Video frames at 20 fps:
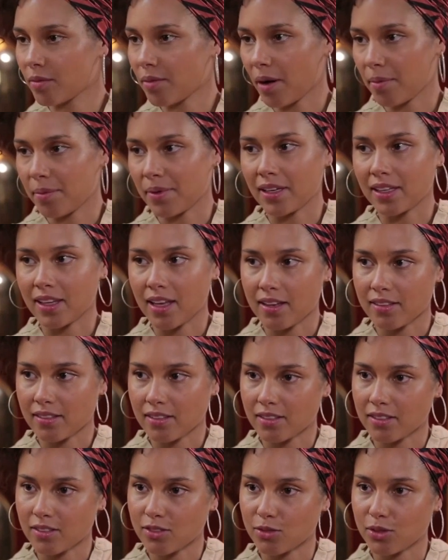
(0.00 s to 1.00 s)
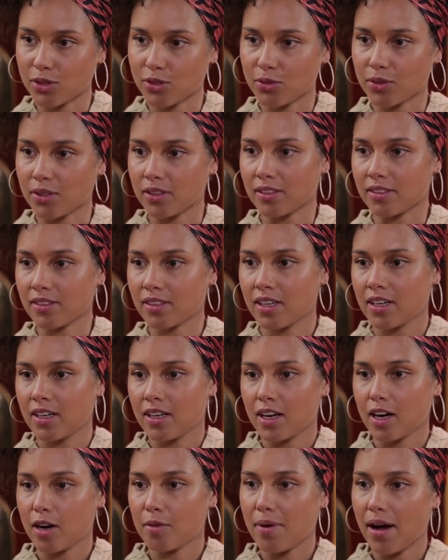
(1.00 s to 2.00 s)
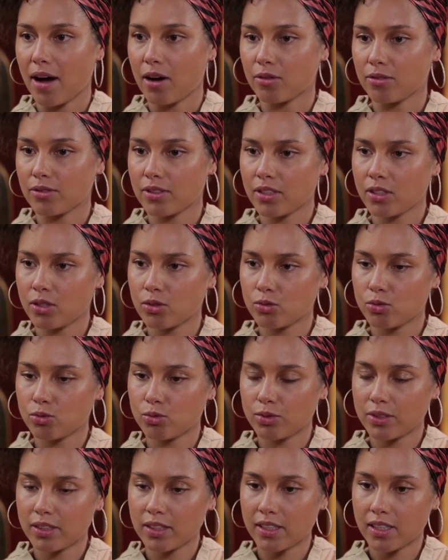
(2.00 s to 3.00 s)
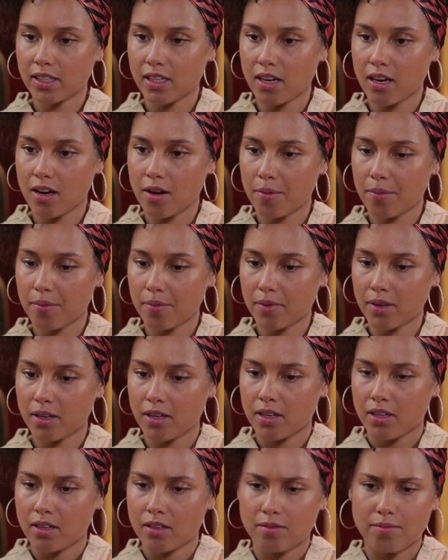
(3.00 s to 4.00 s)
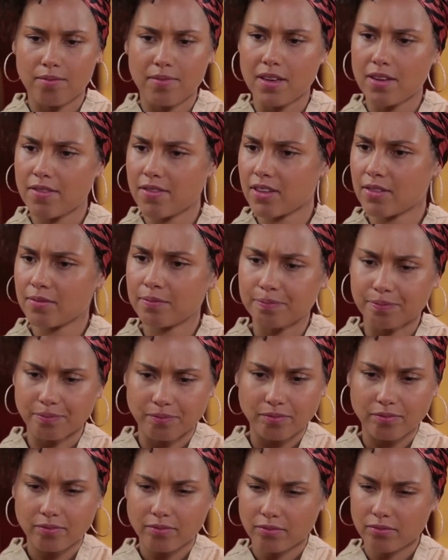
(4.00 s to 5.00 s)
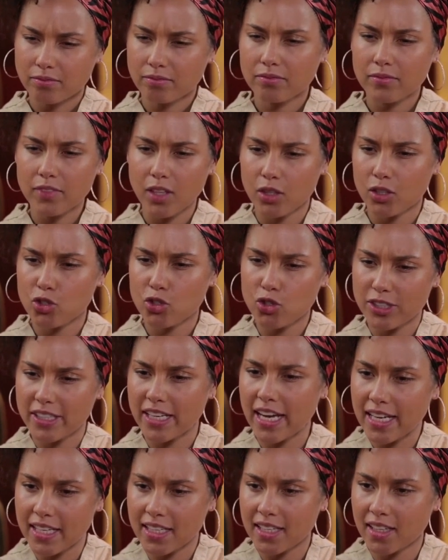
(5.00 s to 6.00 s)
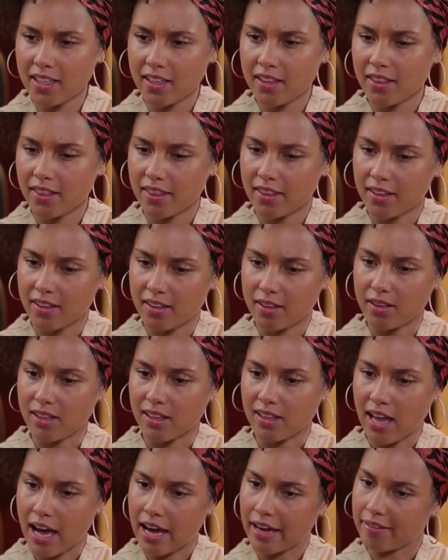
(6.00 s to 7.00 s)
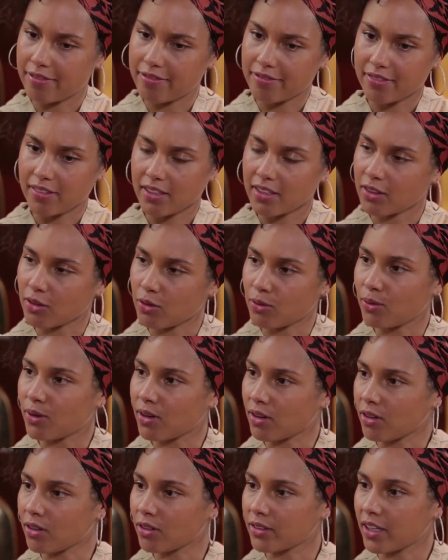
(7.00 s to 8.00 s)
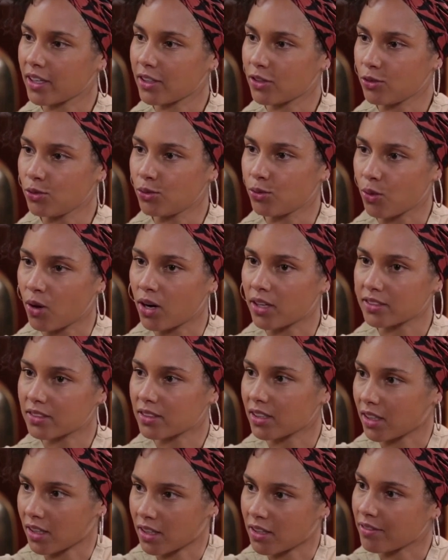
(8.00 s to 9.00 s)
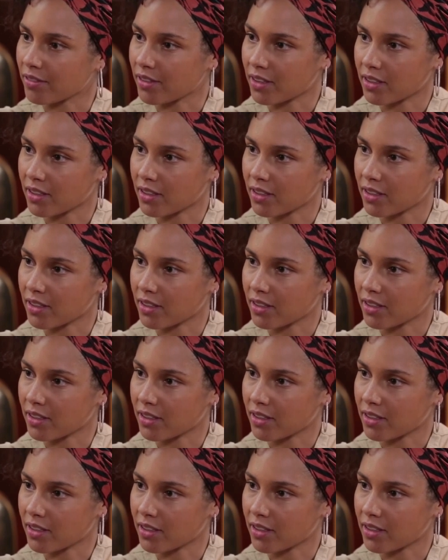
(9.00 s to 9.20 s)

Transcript: of my big lessons, which was about, you know, really um, even creating the life and the world that you want to live